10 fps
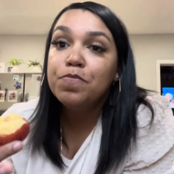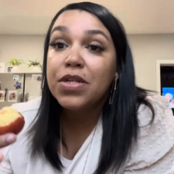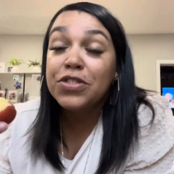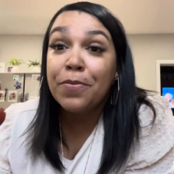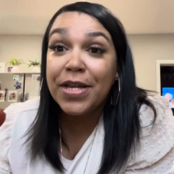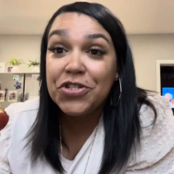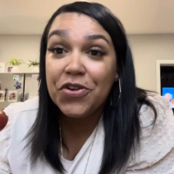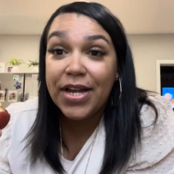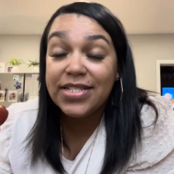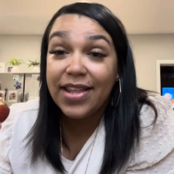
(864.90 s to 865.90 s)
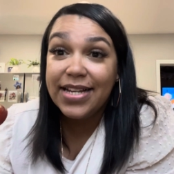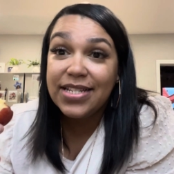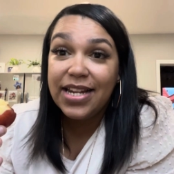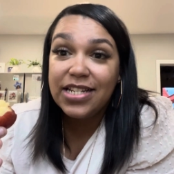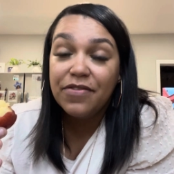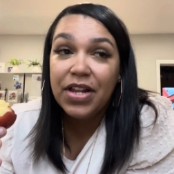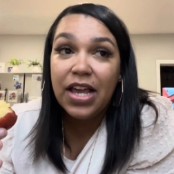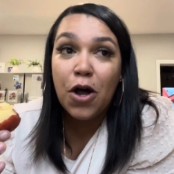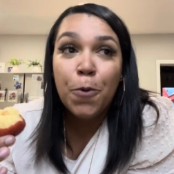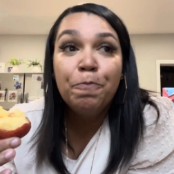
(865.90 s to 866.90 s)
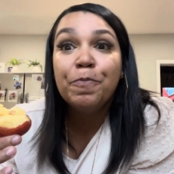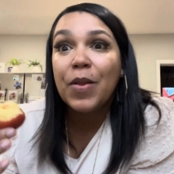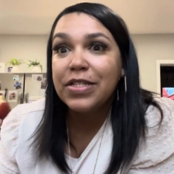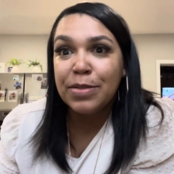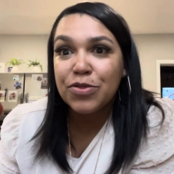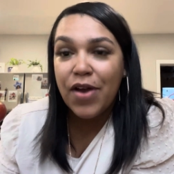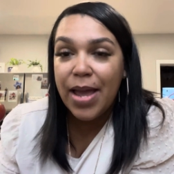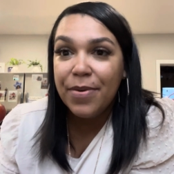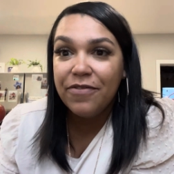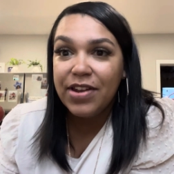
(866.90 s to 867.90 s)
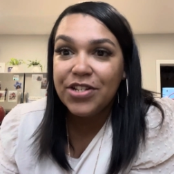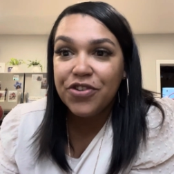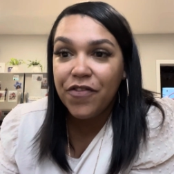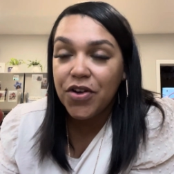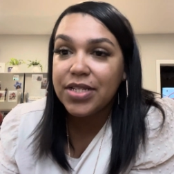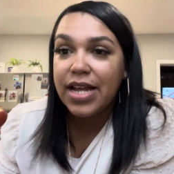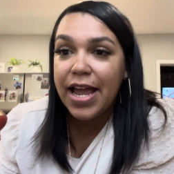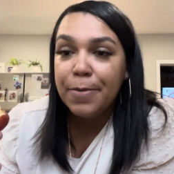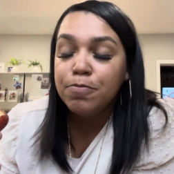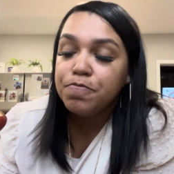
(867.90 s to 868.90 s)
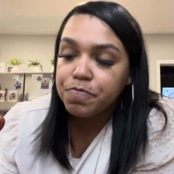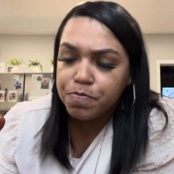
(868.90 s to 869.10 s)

So make sure you guys like today's video, subscribe if it is your first time.